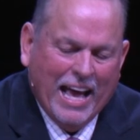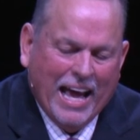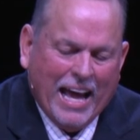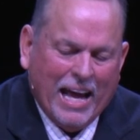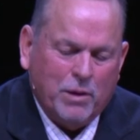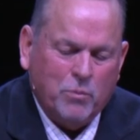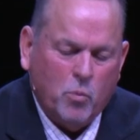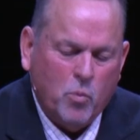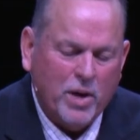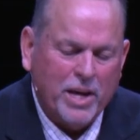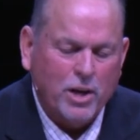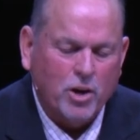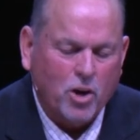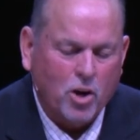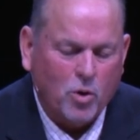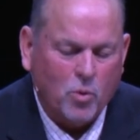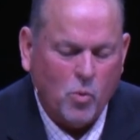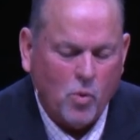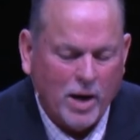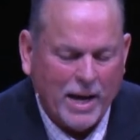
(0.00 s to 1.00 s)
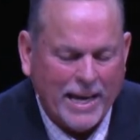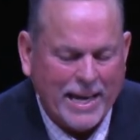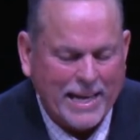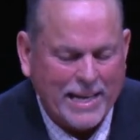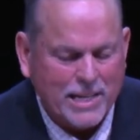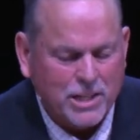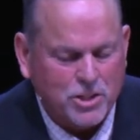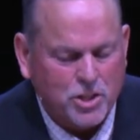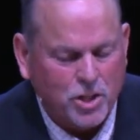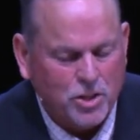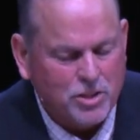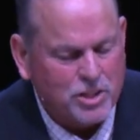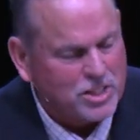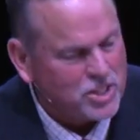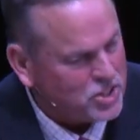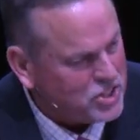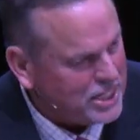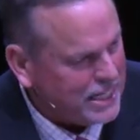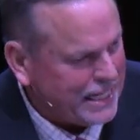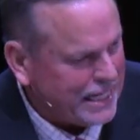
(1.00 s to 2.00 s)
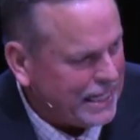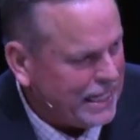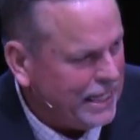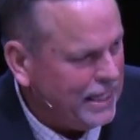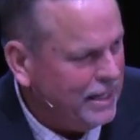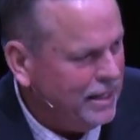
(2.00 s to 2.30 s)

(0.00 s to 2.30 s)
and went her way into the city.